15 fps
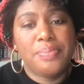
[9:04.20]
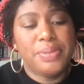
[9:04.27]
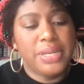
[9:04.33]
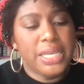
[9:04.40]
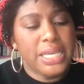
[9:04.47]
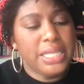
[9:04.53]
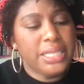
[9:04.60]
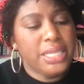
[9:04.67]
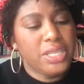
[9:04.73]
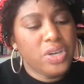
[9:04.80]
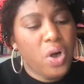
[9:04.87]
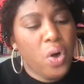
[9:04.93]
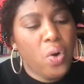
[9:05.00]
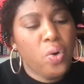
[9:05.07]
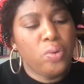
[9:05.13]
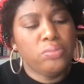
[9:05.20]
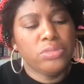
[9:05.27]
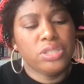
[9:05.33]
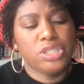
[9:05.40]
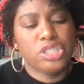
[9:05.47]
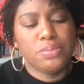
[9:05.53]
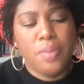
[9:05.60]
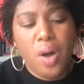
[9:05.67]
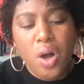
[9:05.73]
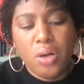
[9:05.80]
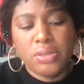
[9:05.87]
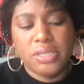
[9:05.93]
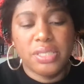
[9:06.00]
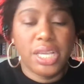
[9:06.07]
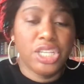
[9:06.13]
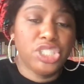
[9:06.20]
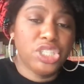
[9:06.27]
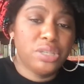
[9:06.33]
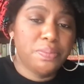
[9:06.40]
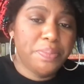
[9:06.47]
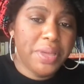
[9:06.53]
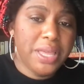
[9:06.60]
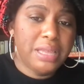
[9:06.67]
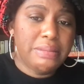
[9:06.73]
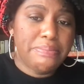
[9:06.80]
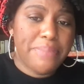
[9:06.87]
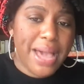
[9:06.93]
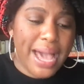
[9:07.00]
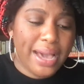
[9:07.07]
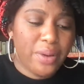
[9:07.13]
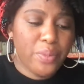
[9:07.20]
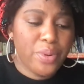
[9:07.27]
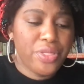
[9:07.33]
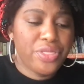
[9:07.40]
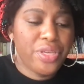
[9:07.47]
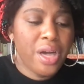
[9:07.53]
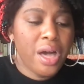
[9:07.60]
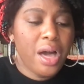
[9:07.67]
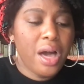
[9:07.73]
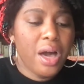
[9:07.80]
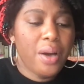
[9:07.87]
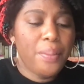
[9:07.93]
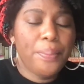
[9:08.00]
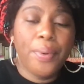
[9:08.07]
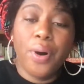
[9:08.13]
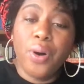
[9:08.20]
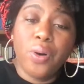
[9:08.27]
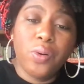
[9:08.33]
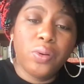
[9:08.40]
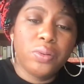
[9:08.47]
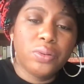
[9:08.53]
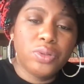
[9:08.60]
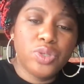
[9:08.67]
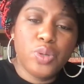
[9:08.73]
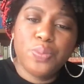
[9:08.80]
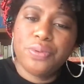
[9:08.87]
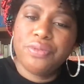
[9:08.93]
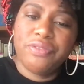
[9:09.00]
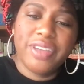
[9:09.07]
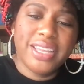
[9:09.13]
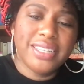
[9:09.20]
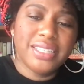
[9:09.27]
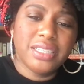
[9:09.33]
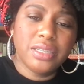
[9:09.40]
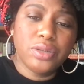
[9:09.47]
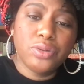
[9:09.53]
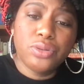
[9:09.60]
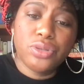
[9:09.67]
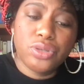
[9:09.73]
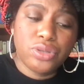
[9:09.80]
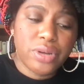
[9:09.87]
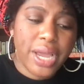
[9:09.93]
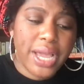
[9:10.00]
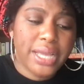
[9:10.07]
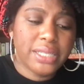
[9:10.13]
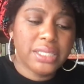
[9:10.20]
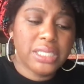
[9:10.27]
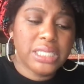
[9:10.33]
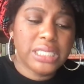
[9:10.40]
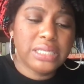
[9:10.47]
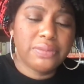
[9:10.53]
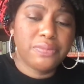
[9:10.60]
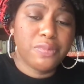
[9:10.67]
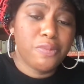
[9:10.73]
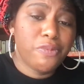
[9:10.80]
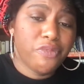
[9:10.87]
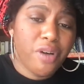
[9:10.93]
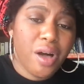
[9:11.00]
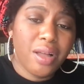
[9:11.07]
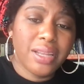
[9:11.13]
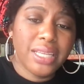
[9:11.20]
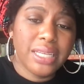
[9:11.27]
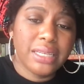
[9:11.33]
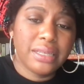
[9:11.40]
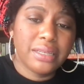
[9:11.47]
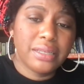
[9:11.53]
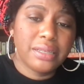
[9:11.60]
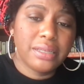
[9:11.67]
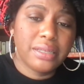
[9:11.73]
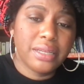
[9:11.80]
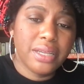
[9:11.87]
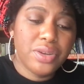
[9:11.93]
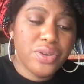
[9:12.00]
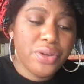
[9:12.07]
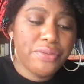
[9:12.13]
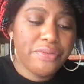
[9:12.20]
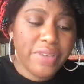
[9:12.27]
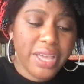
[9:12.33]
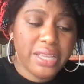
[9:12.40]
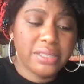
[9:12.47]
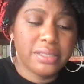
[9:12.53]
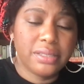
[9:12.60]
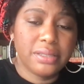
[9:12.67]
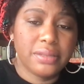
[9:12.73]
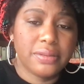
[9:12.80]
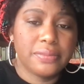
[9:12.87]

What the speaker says: neatly combed, a small section pinned back with a bow to prevent loose strands from falling in your face.